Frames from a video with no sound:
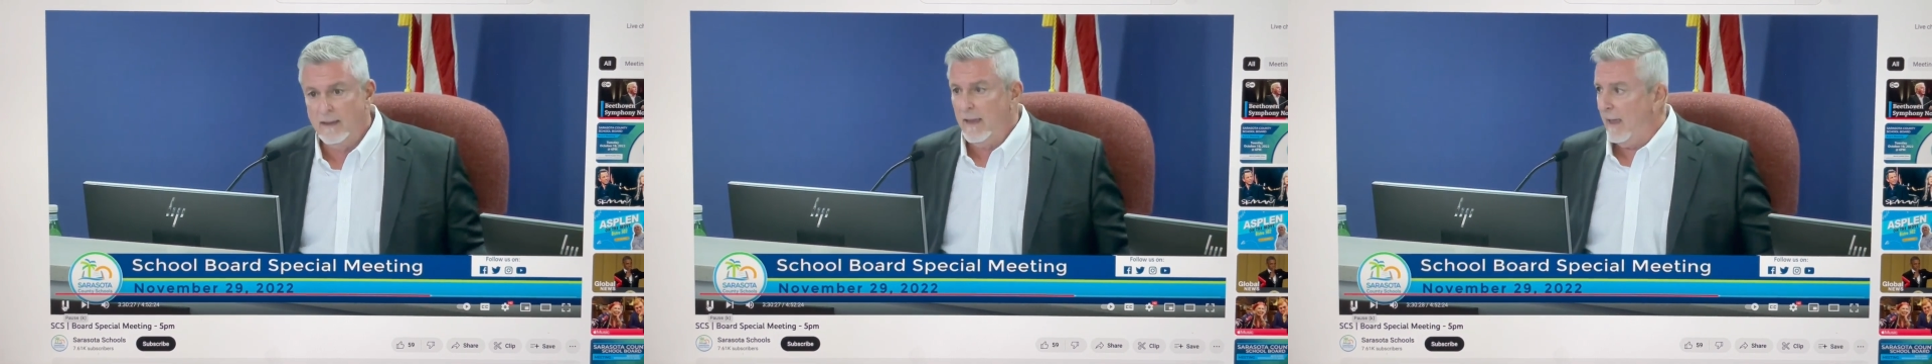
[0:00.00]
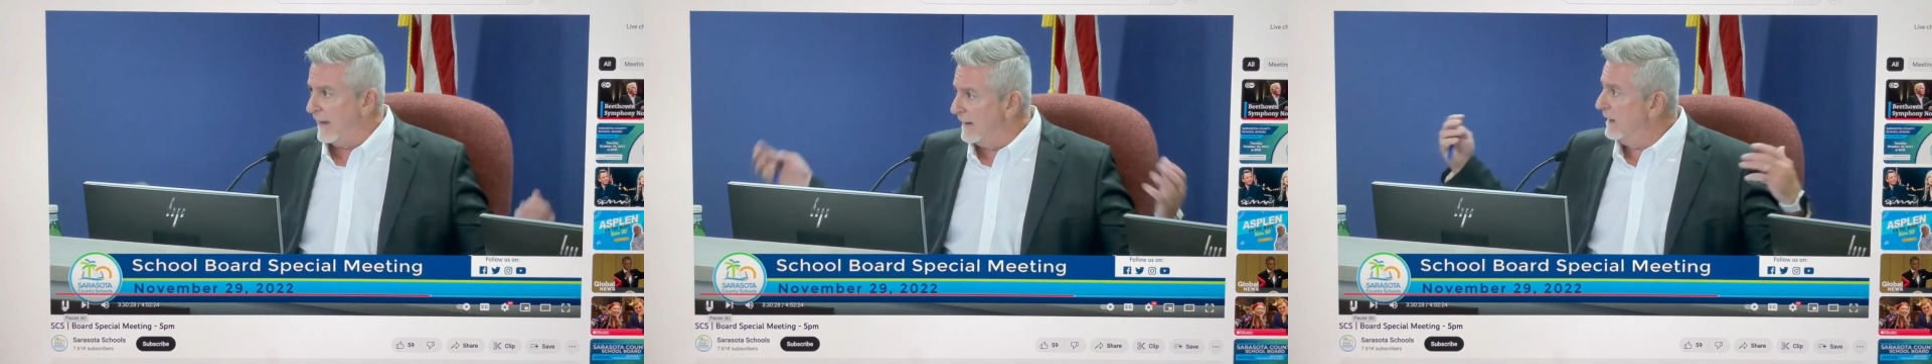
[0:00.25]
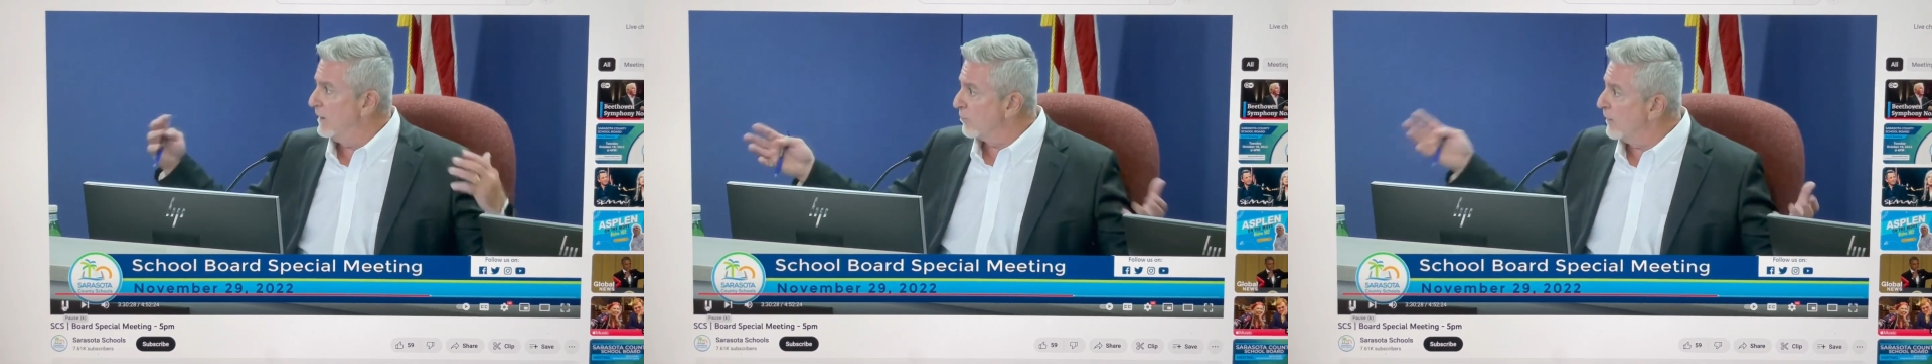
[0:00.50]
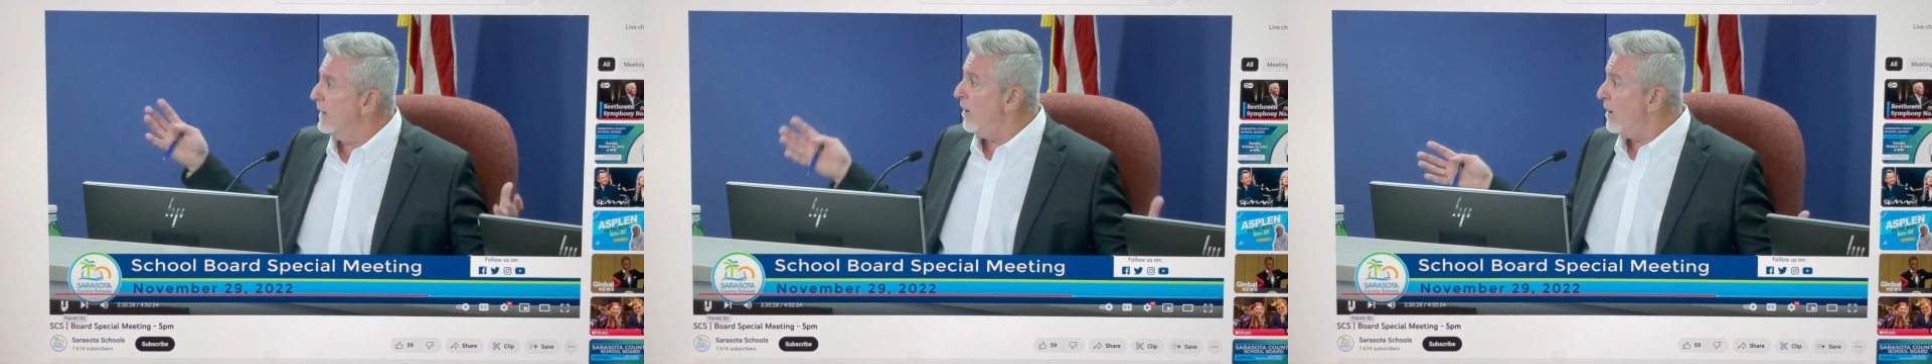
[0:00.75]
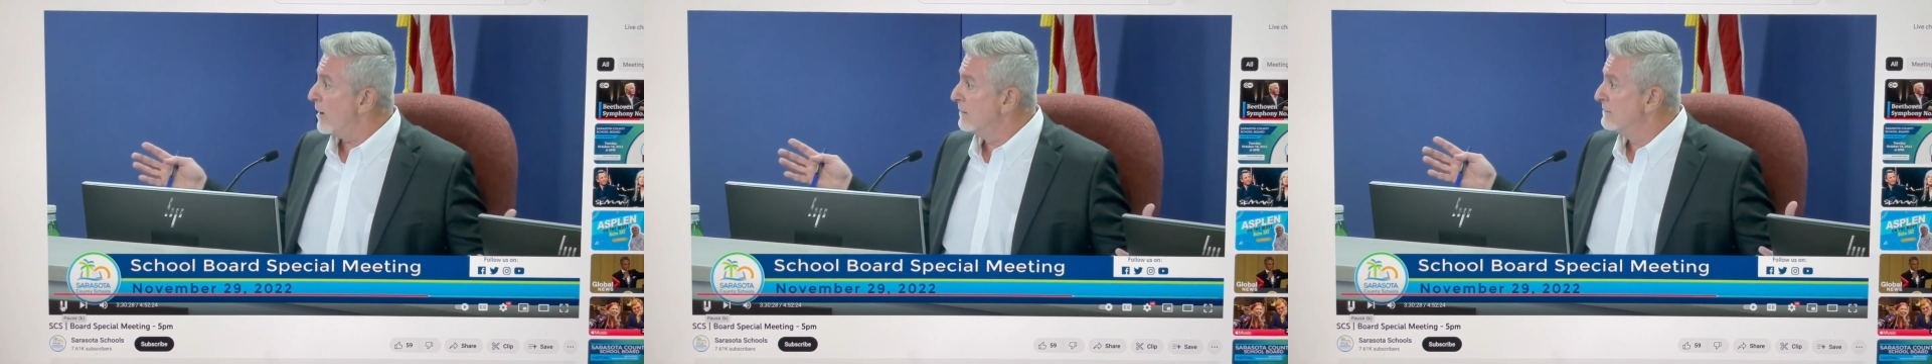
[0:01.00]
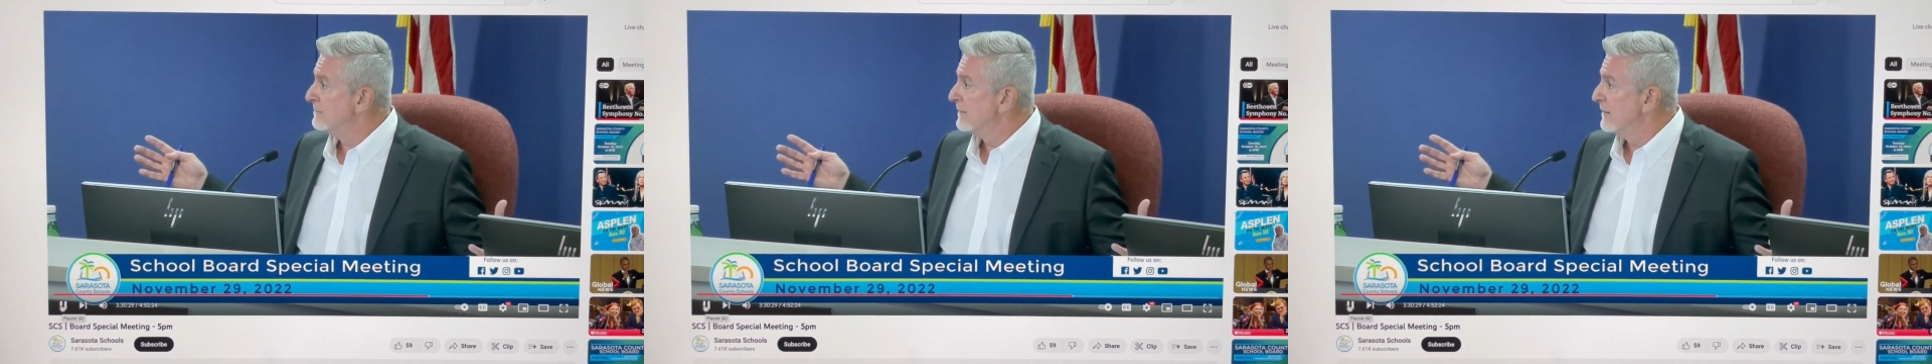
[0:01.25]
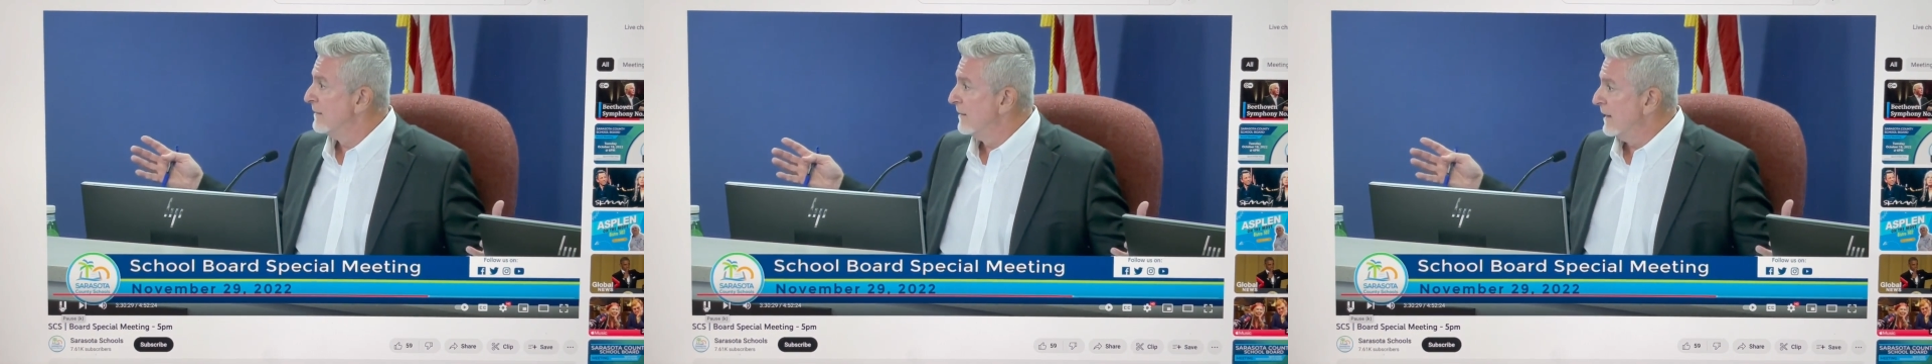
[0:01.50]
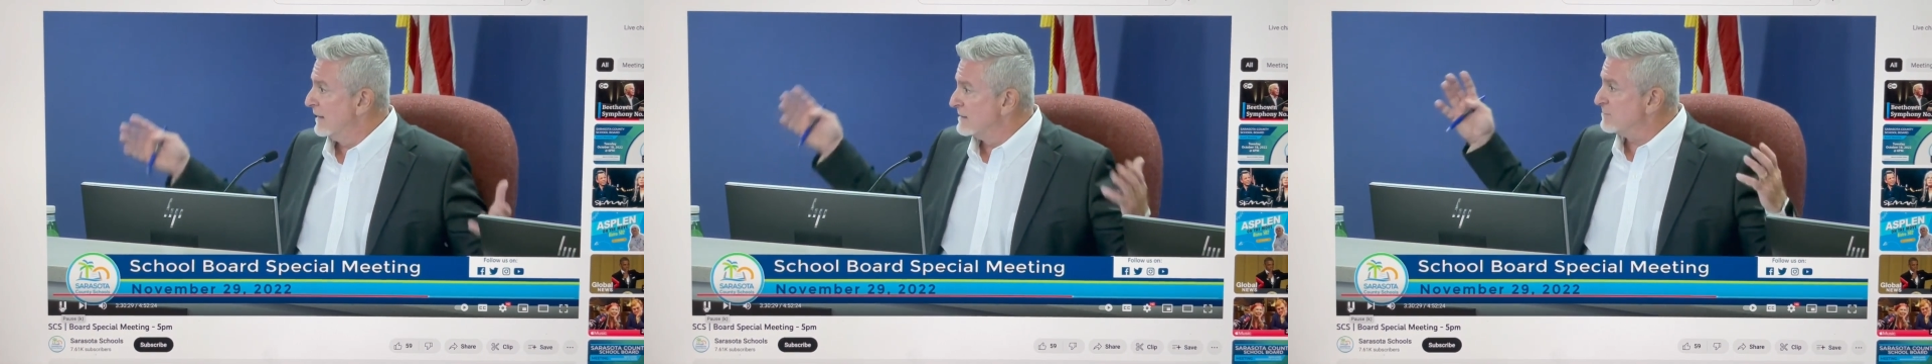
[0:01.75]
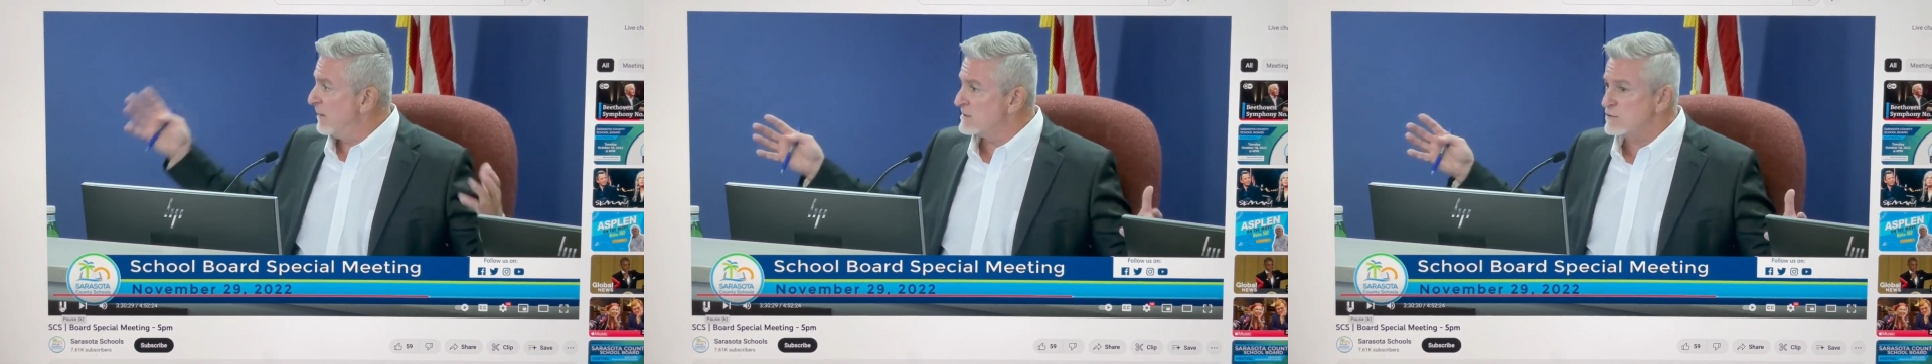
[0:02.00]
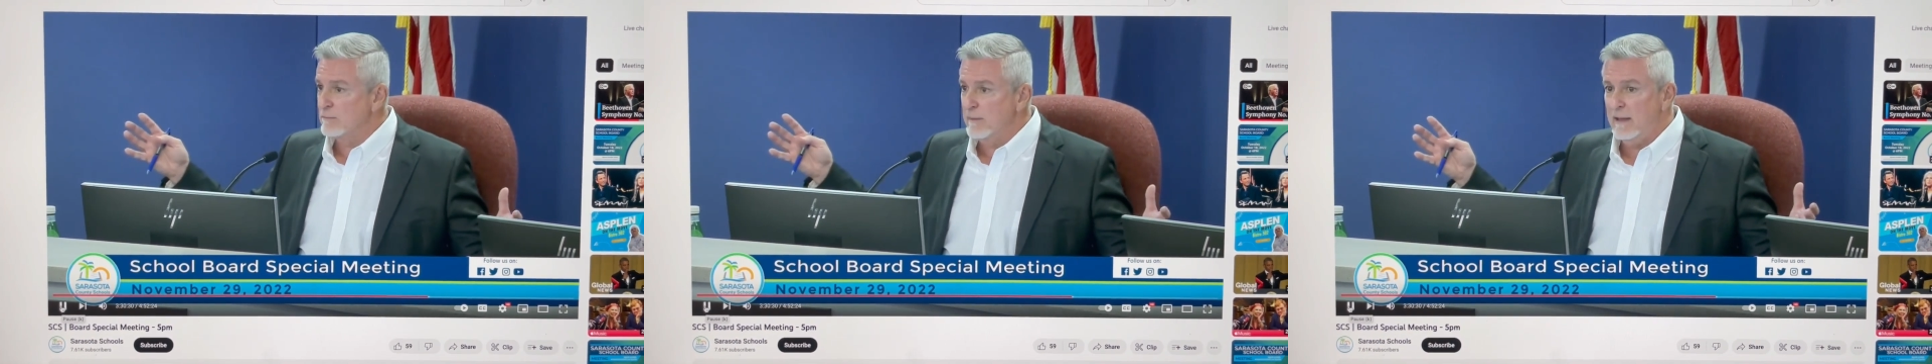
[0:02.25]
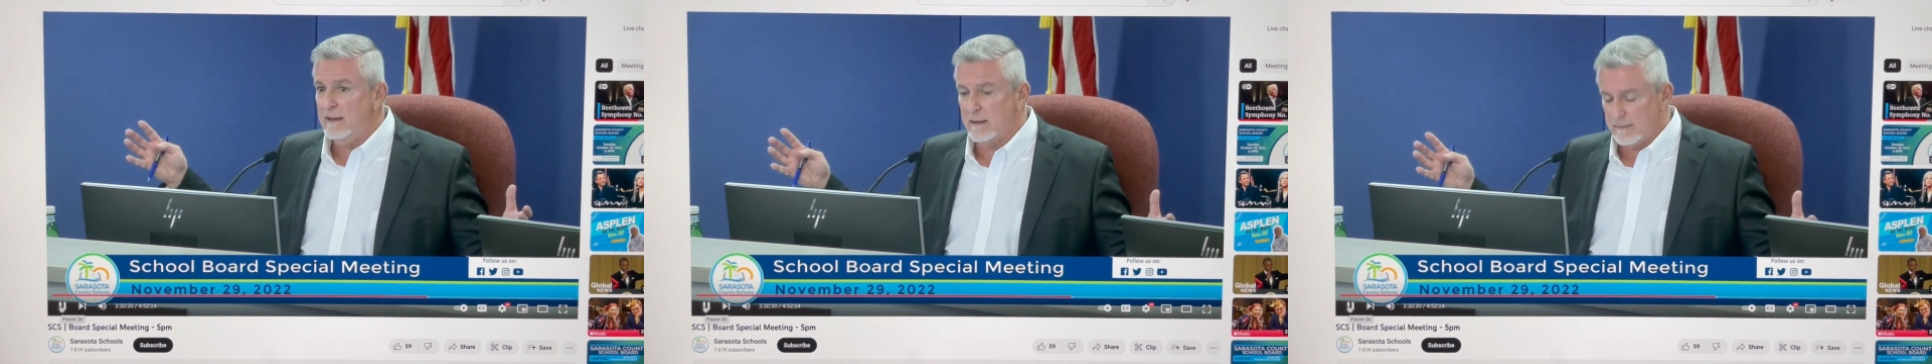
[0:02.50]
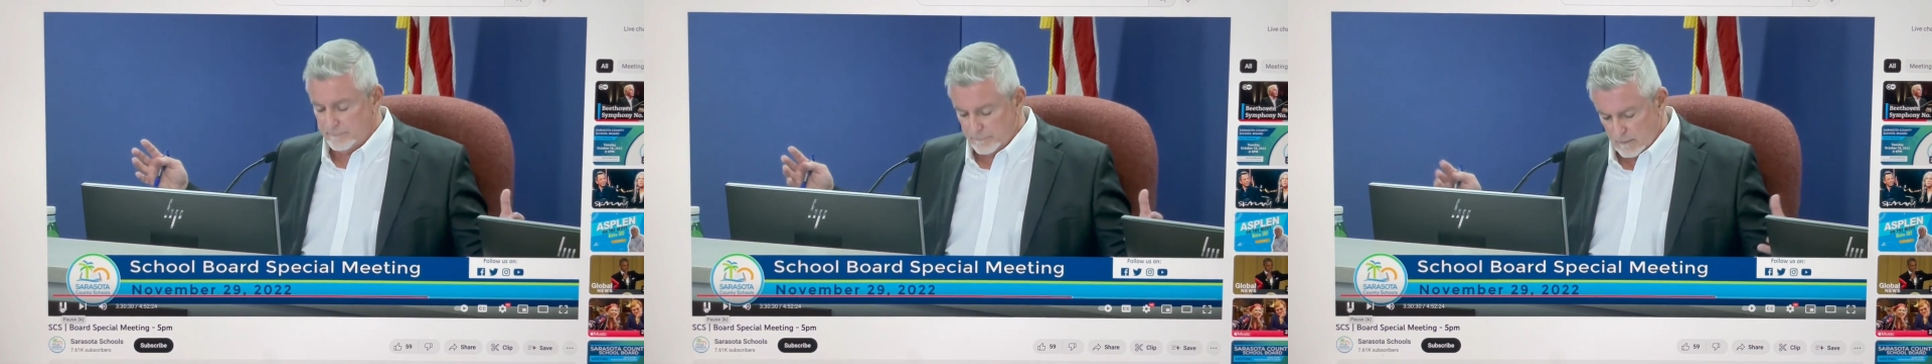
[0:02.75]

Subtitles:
And here we are in a special meeting.